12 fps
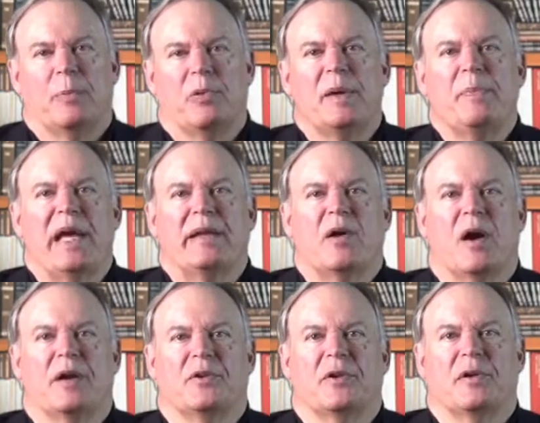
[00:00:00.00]
A prepaid
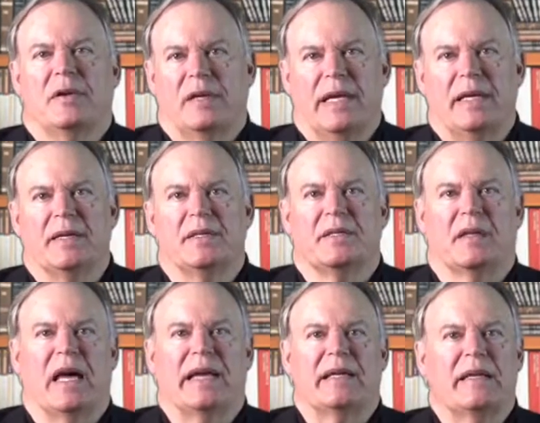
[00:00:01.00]
card is
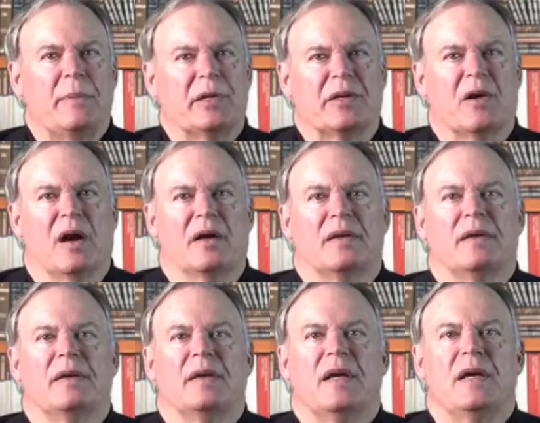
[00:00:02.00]
like a debit card.
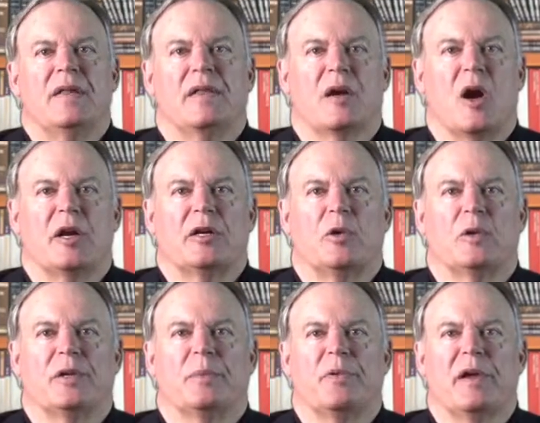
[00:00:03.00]
The
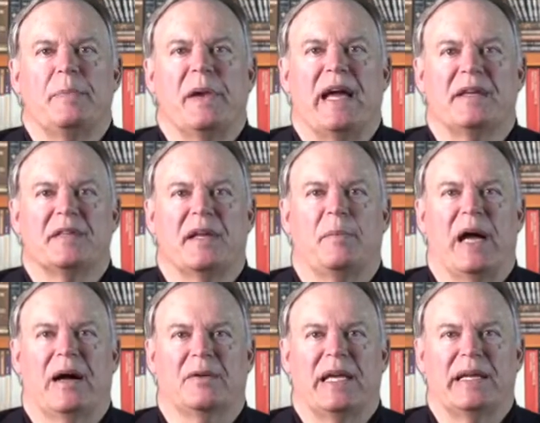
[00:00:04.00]
cardholder prepays an
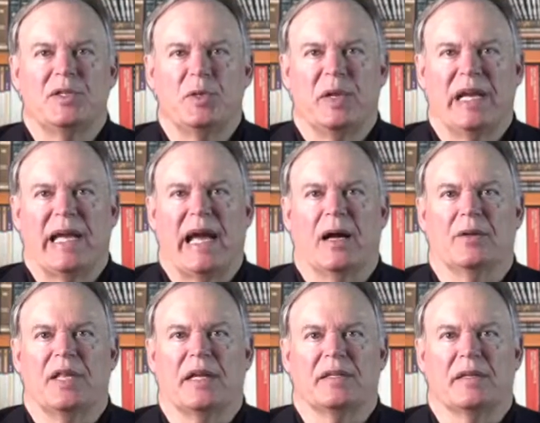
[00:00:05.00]
amount into an
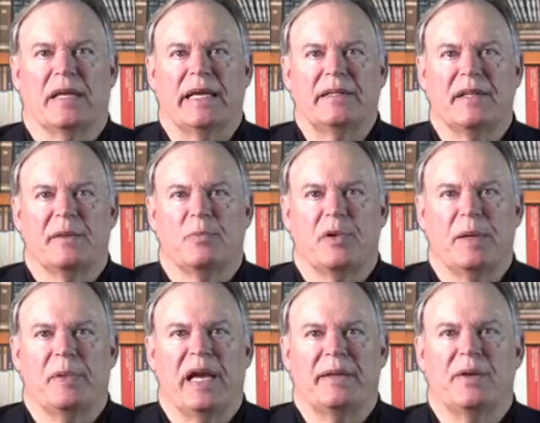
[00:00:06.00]
account that is linked to the
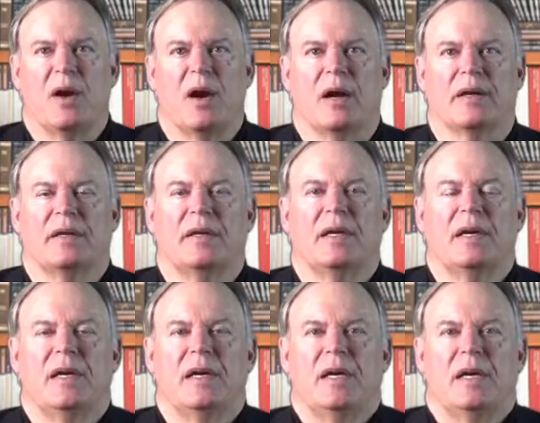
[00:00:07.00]
prepaid card.
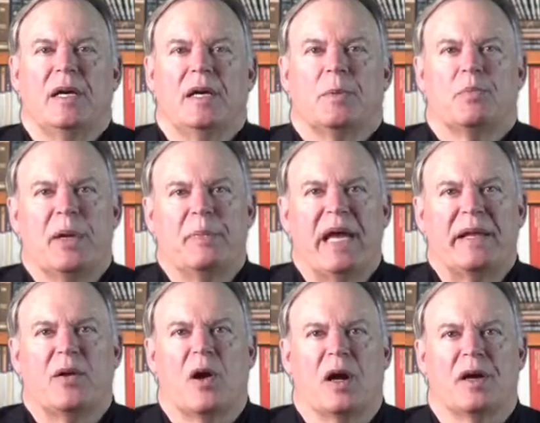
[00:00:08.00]

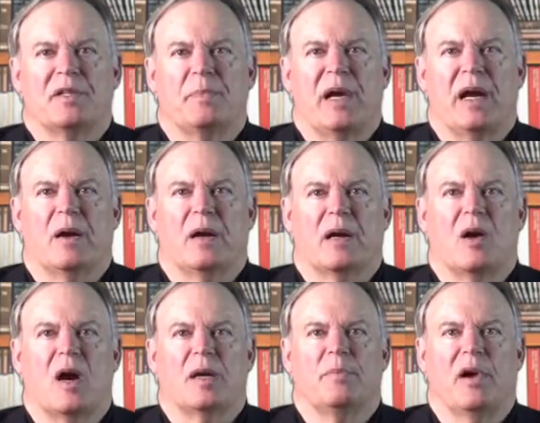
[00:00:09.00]
Prepaid cards bear a
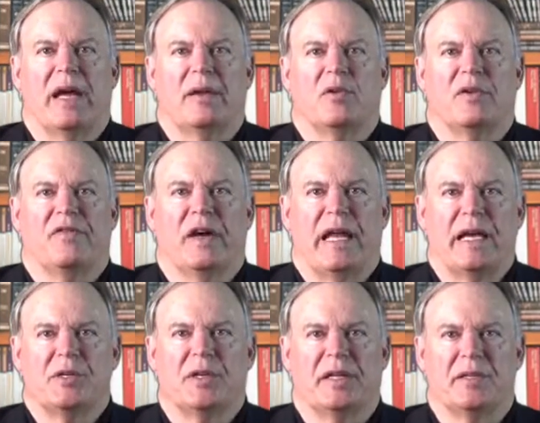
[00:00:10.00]
card brand or
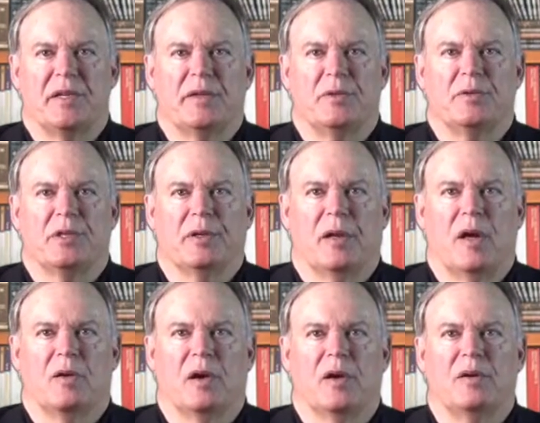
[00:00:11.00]
financial institution
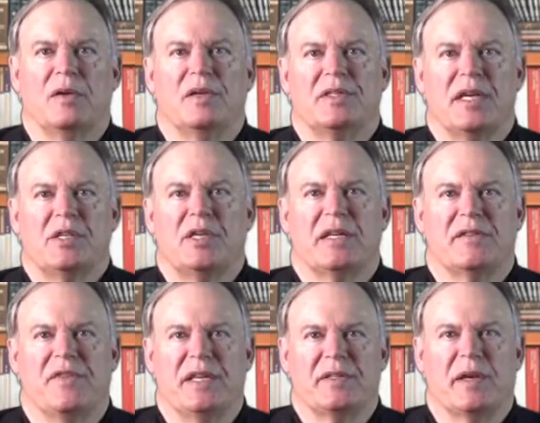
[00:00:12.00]
logo, such as
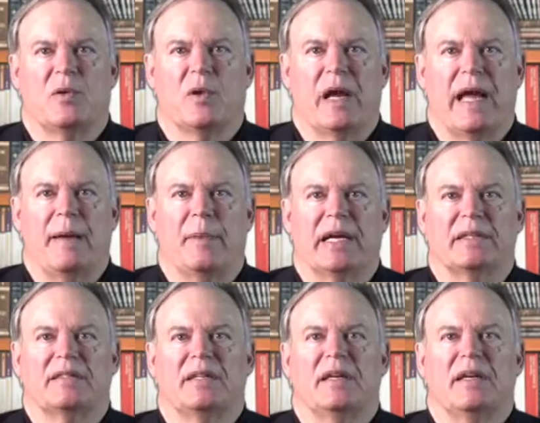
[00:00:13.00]
Visa or
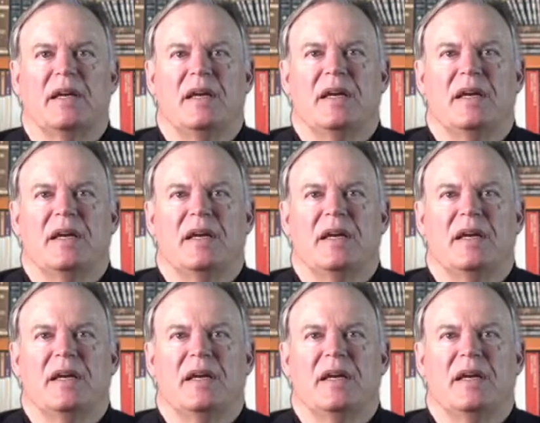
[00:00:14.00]
Amex.